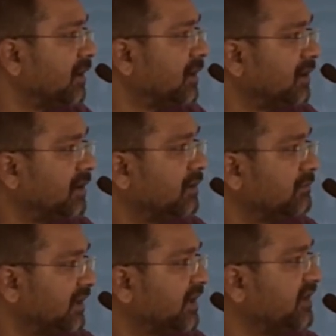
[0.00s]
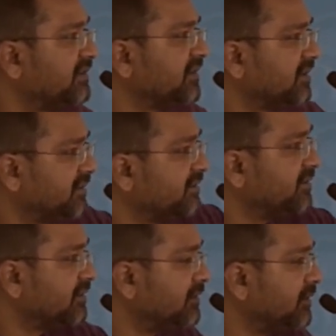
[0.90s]
Like I said, I think it's a
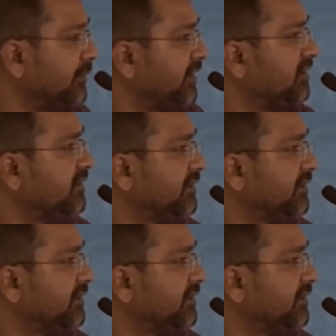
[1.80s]
repeat.